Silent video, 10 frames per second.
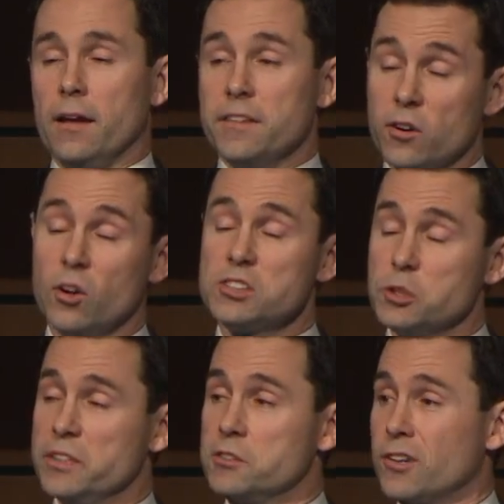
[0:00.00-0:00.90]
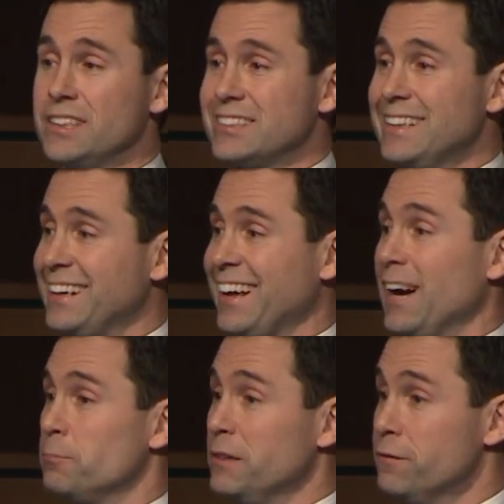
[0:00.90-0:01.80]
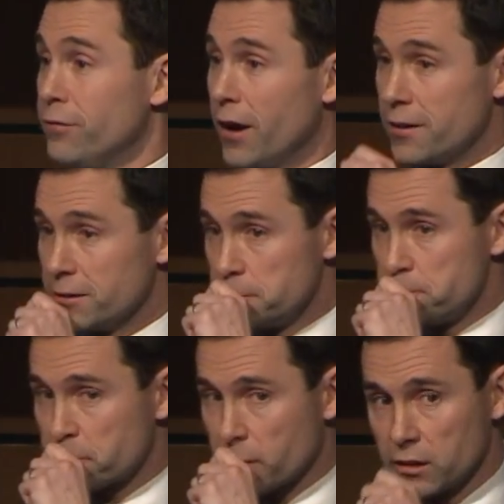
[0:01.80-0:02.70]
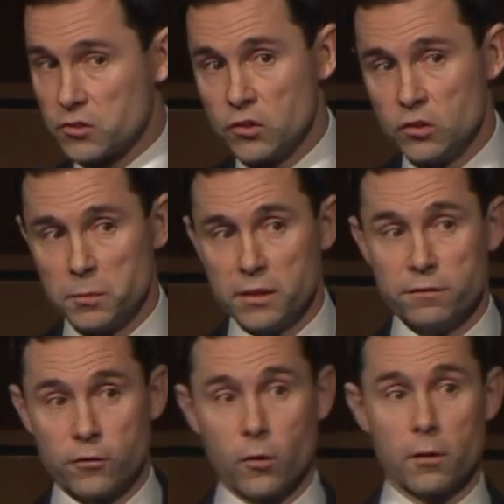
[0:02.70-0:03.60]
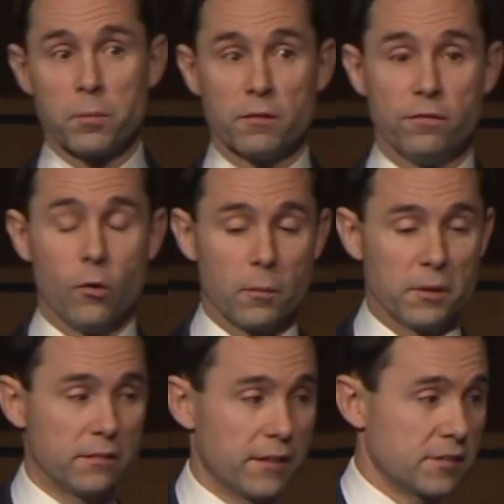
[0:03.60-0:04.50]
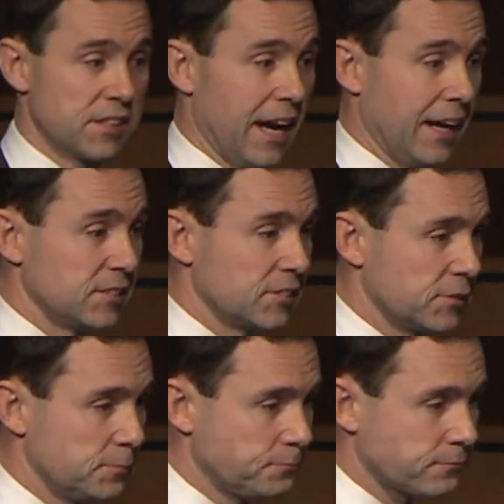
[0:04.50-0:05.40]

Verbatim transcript: They also, interestingly, can't be fired, excuse me, for performing their tasks.